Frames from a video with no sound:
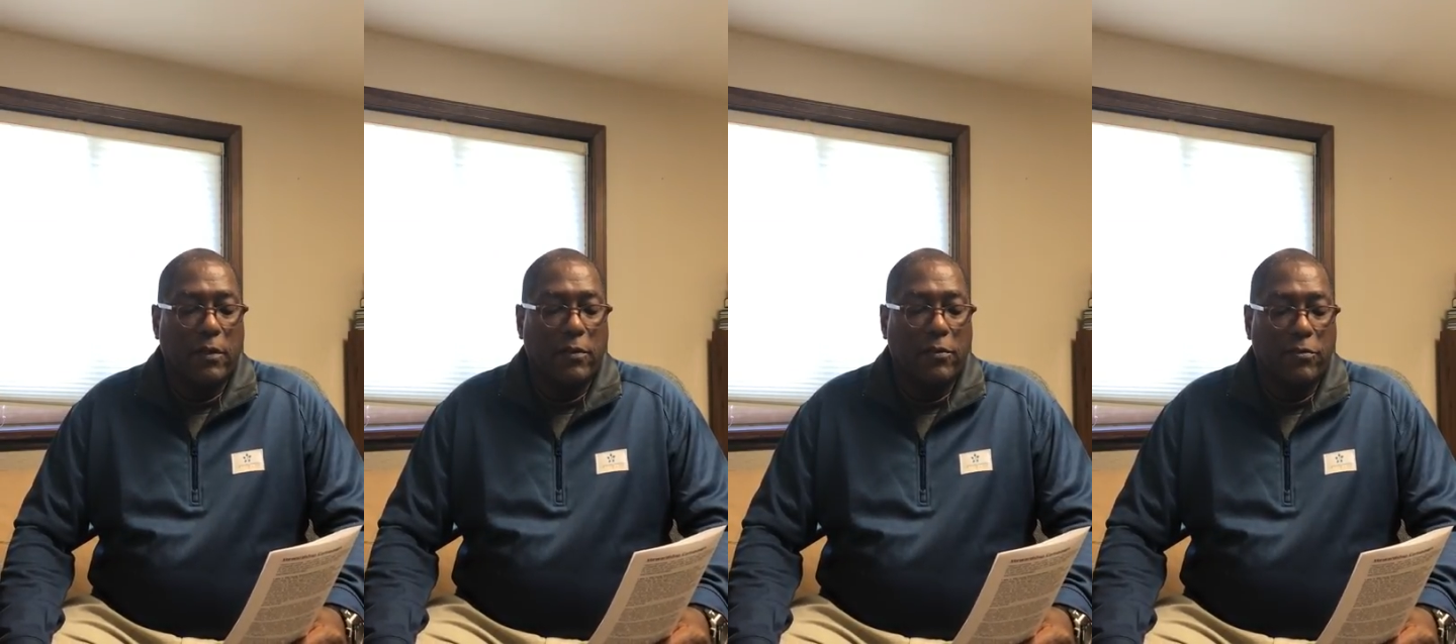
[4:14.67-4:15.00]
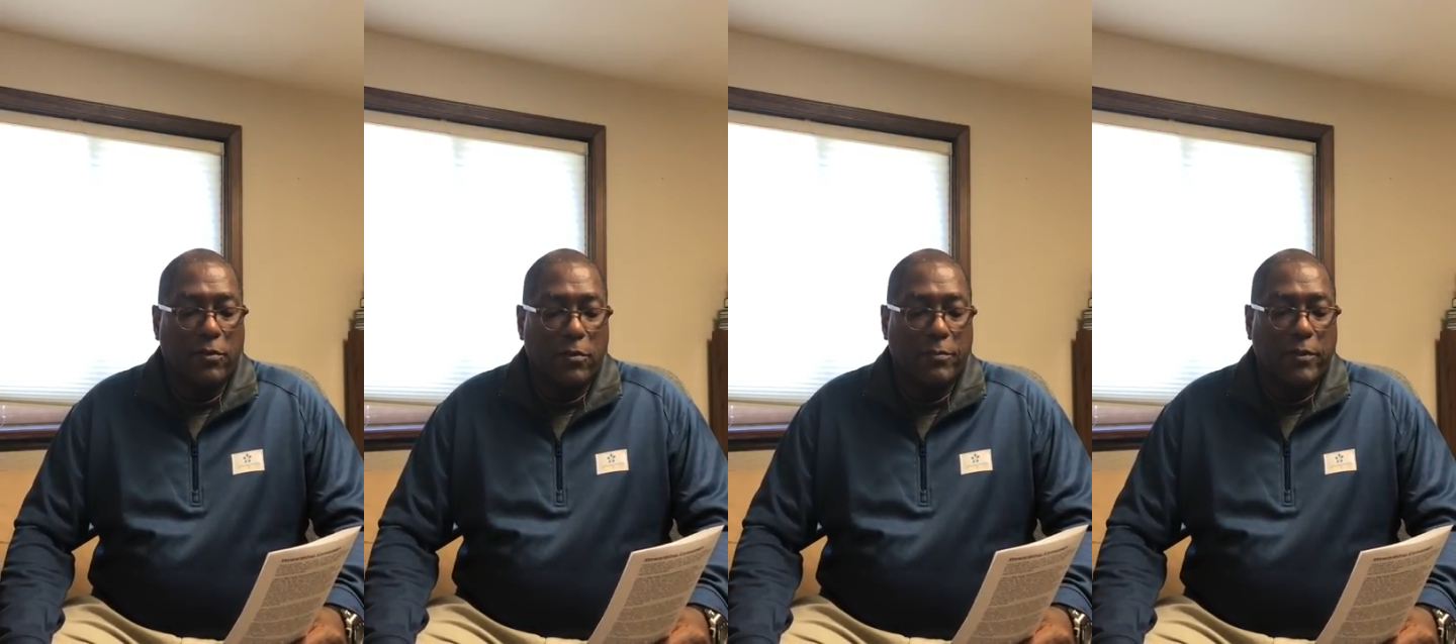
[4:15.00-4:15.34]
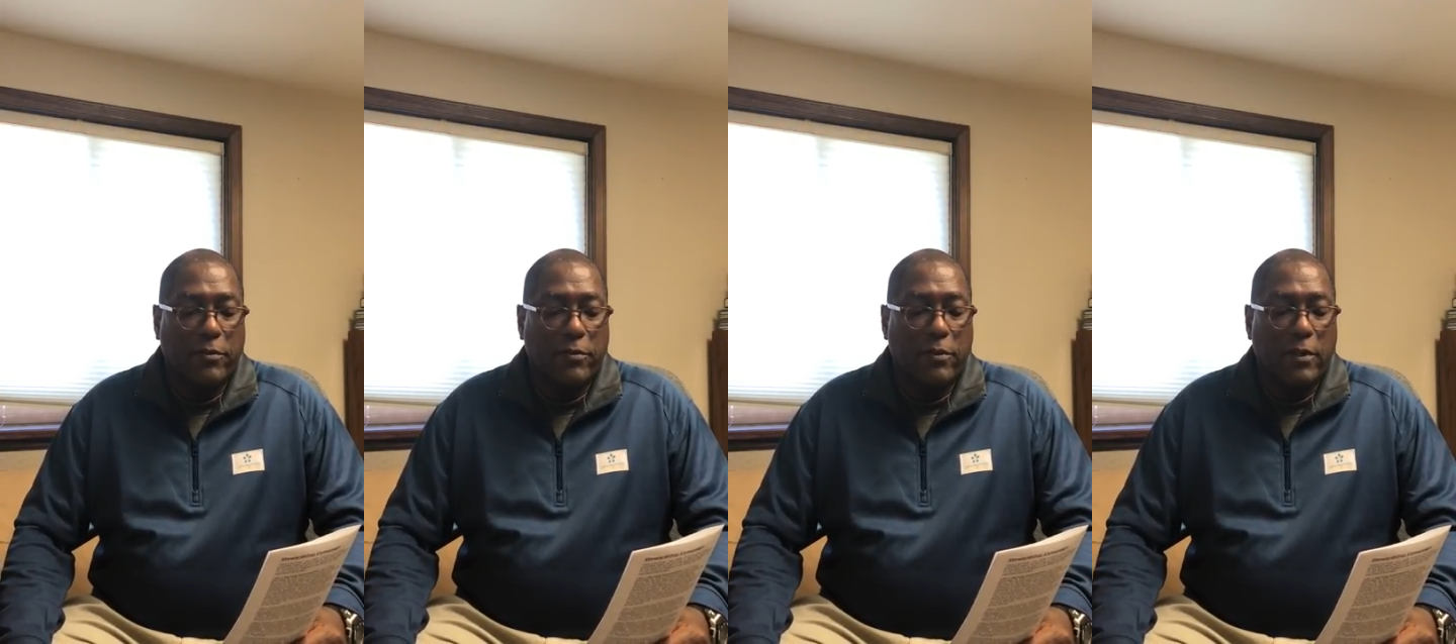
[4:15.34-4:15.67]
the
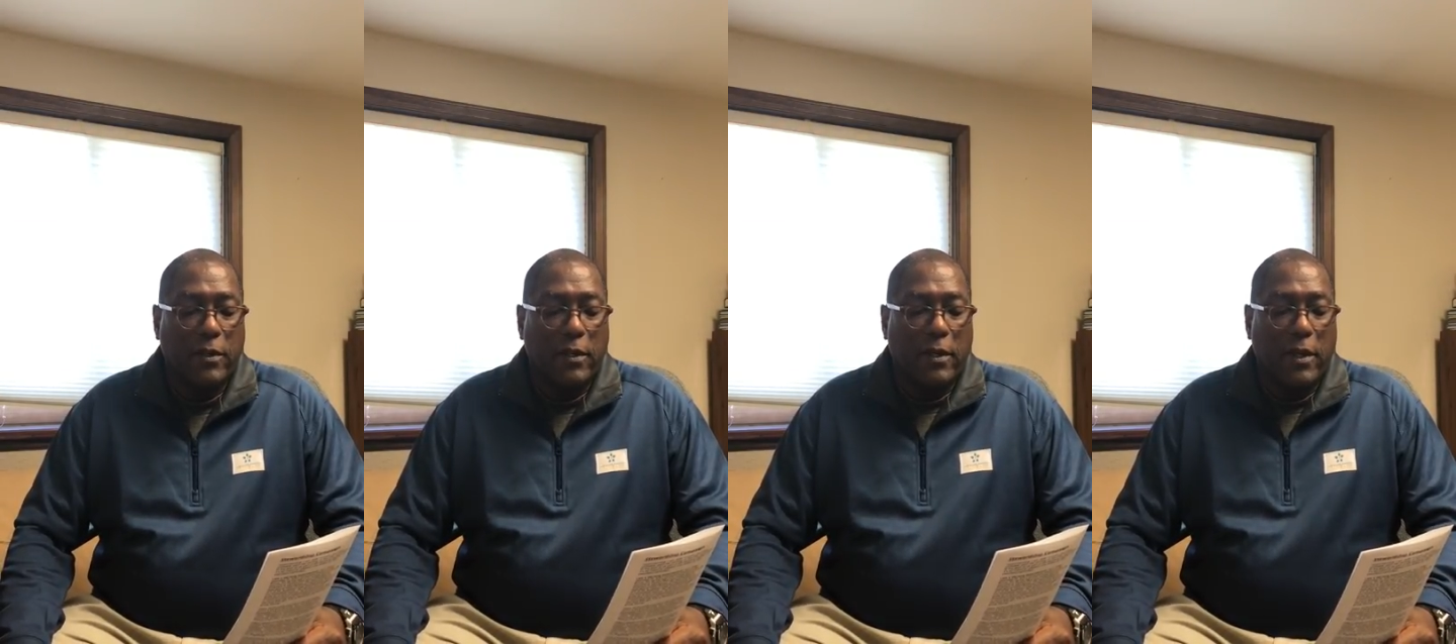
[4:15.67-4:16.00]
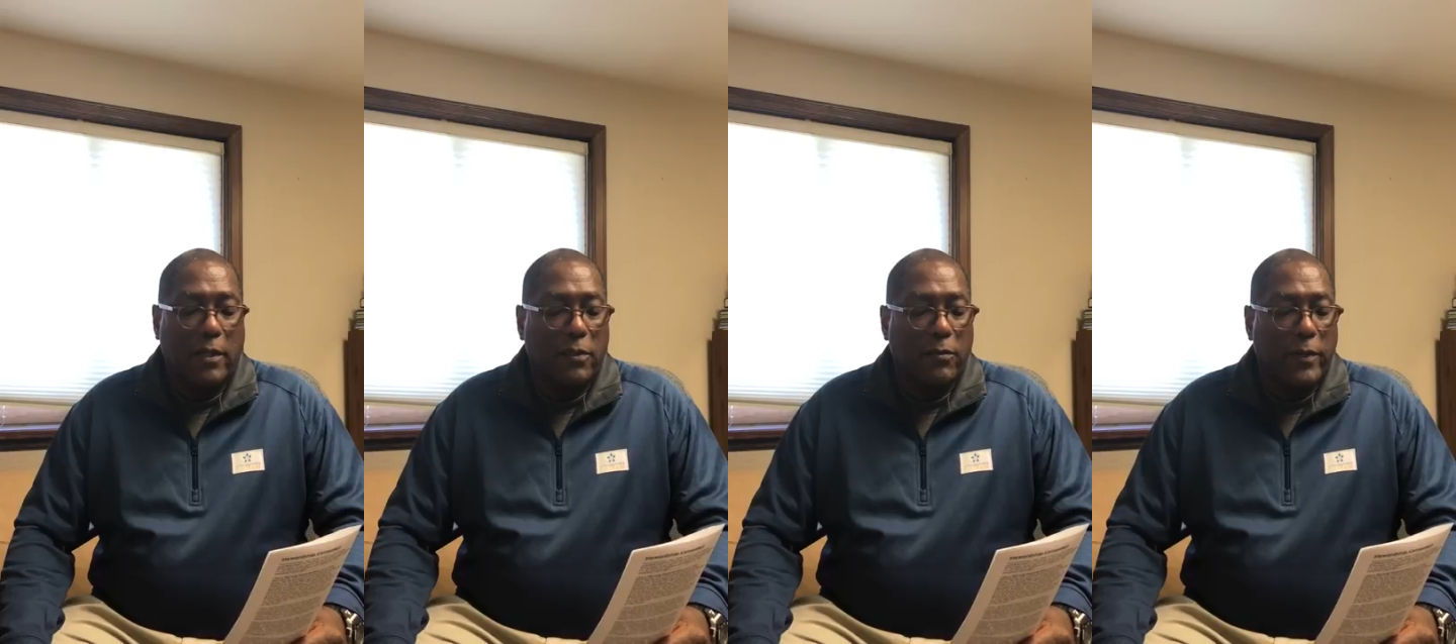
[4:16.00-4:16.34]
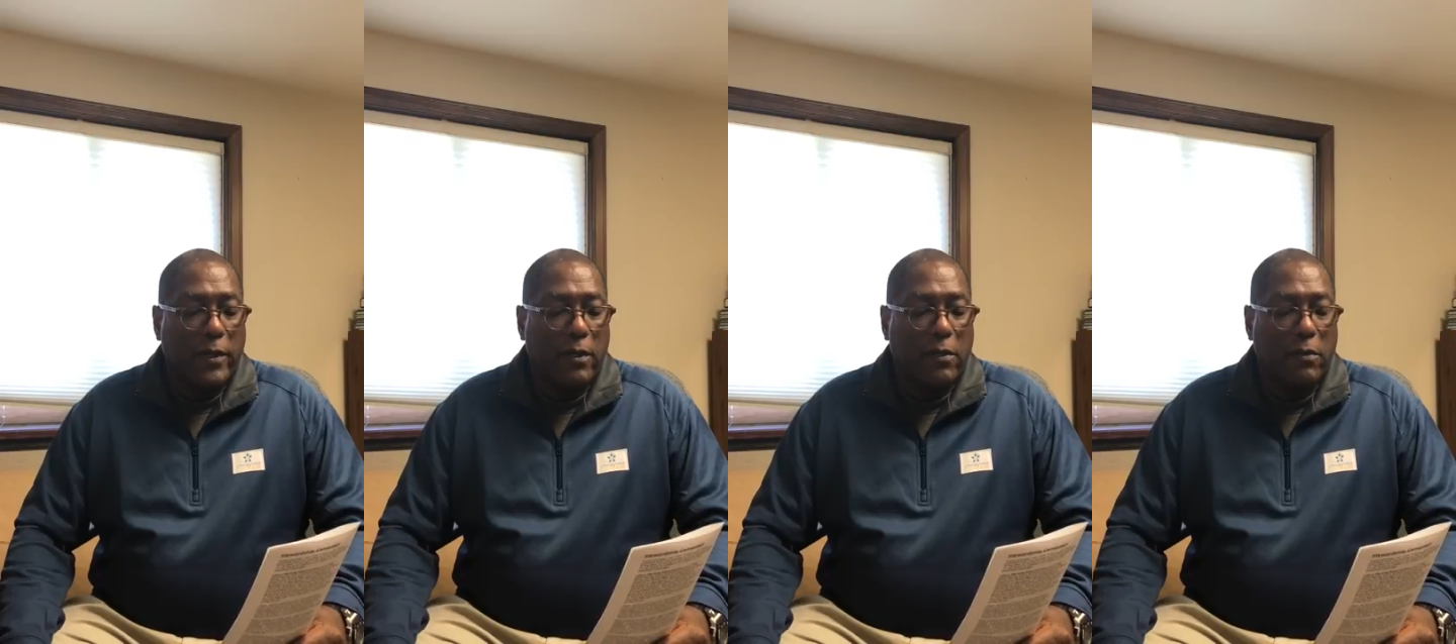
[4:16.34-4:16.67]
sermons, and the
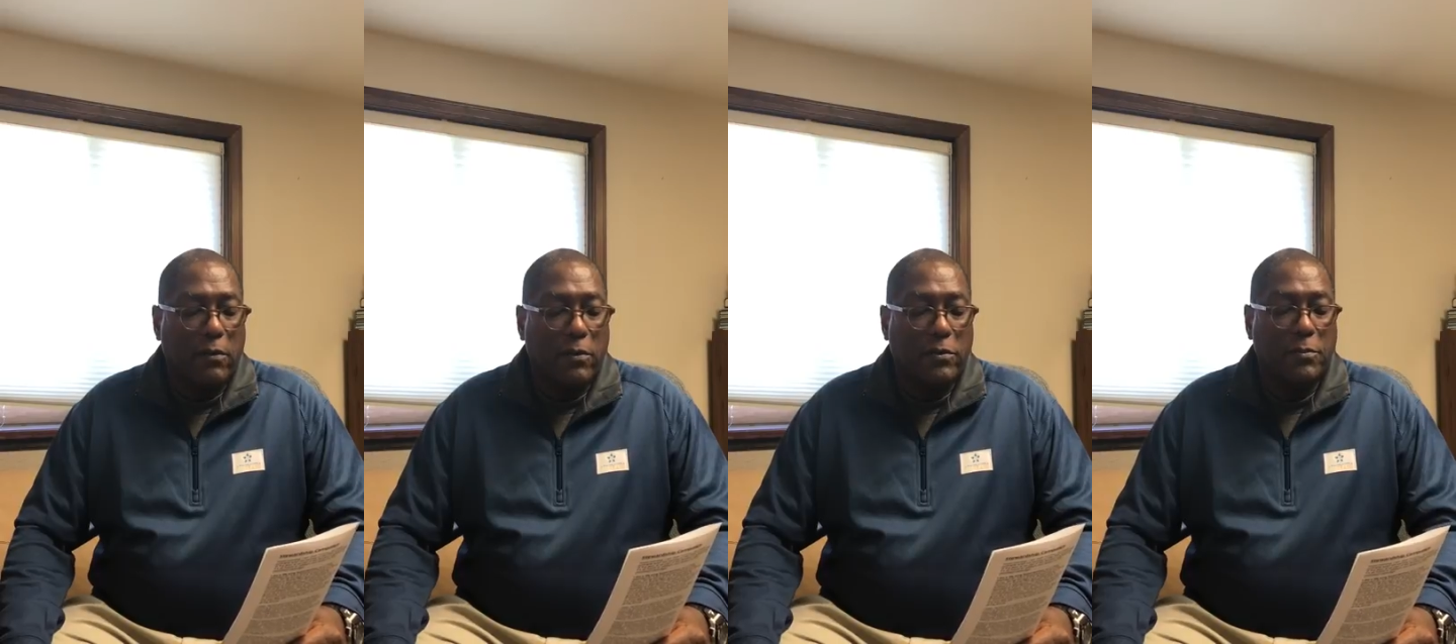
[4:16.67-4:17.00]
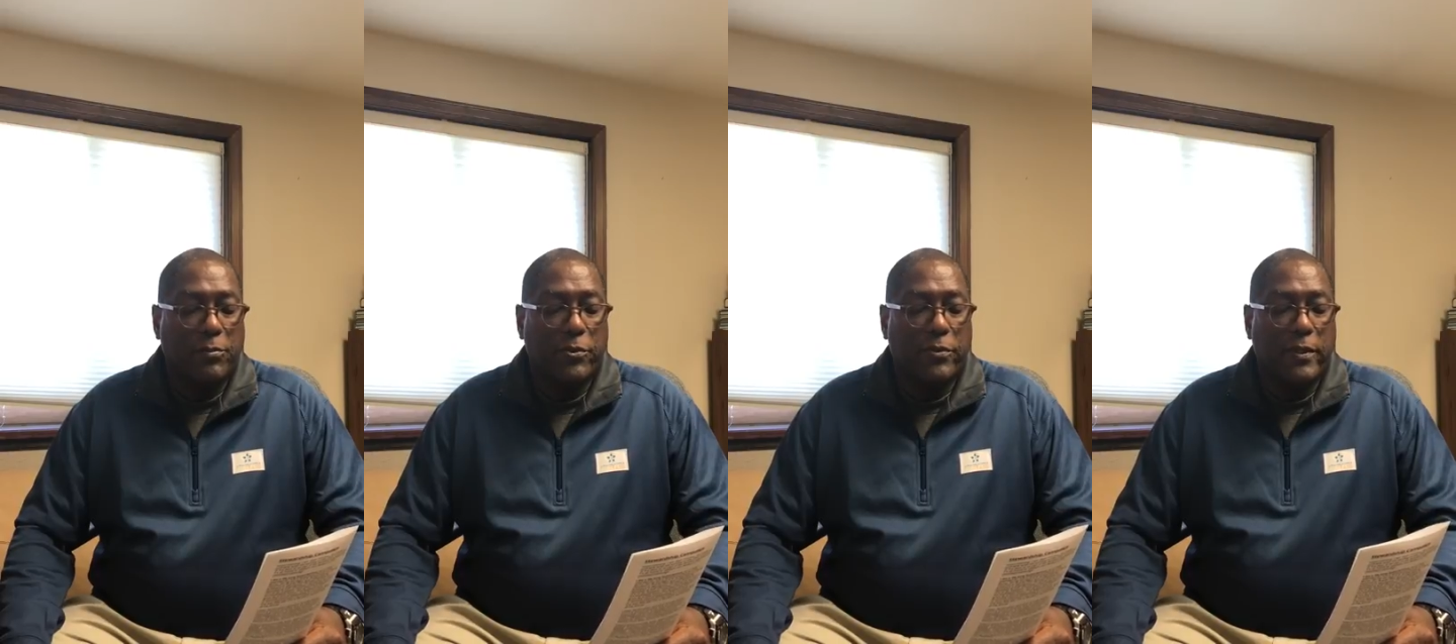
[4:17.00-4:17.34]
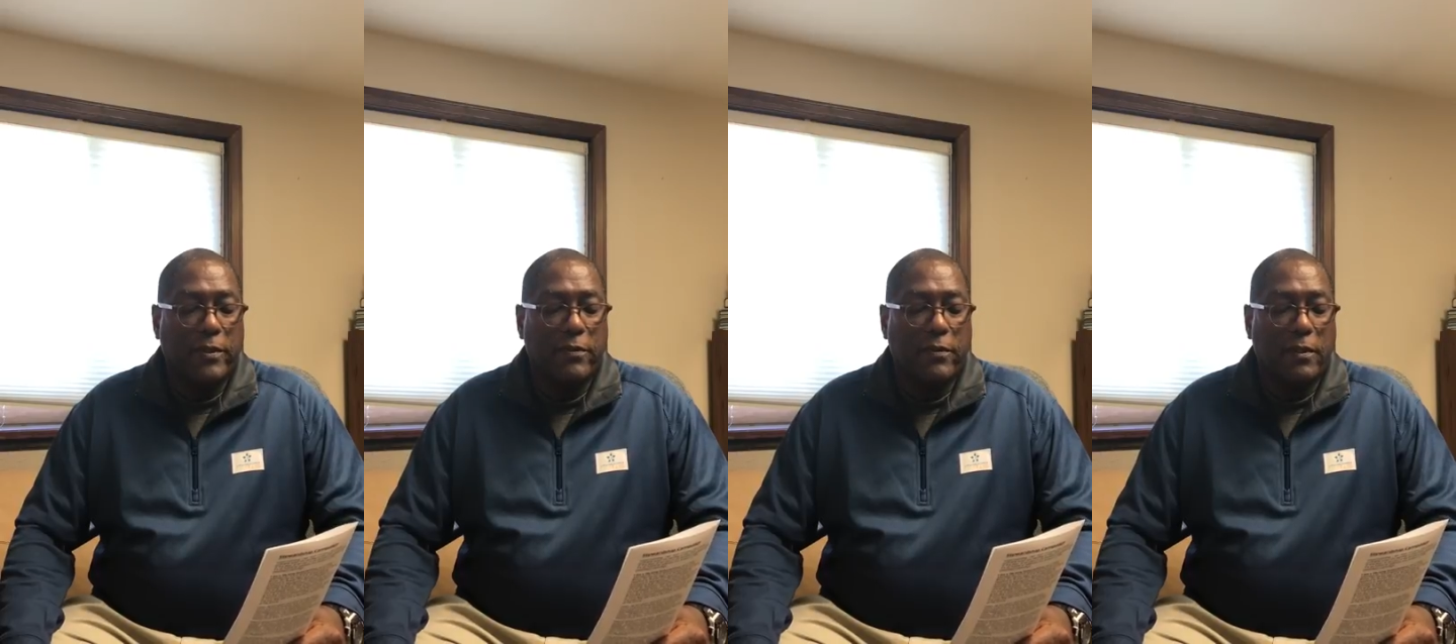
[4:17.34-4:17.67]
way our clergy
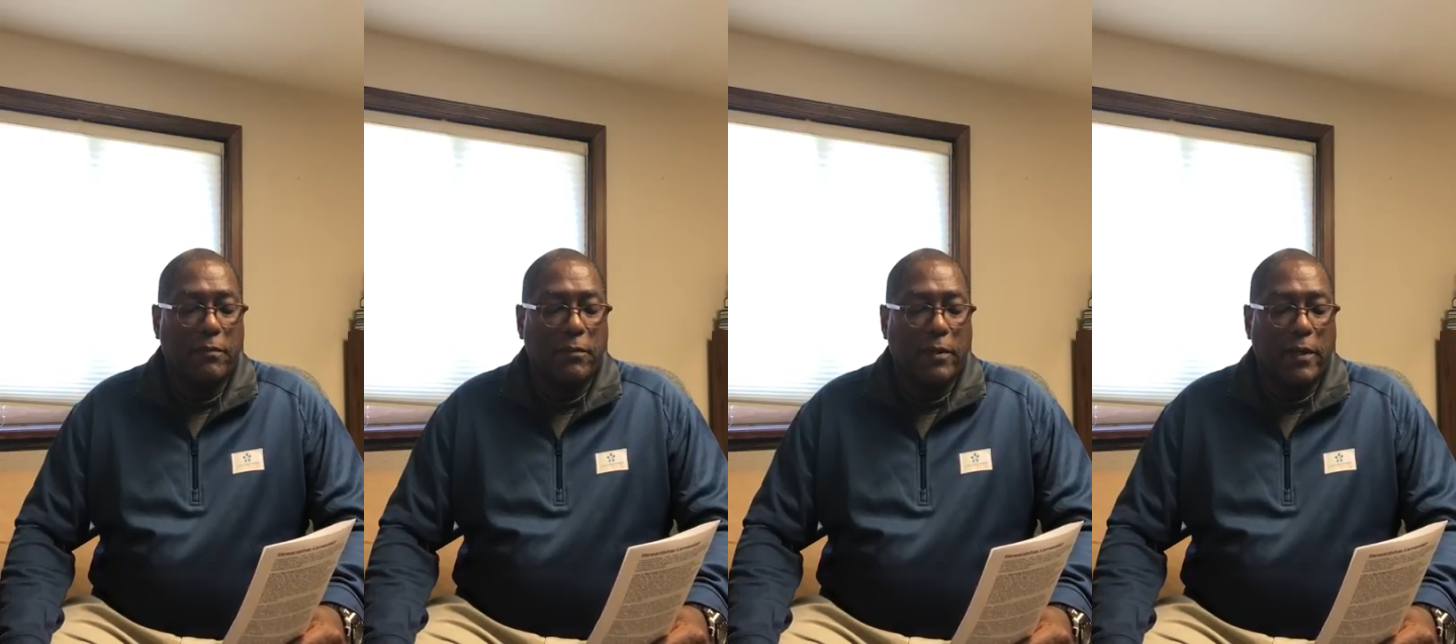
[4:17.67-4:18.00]
presents them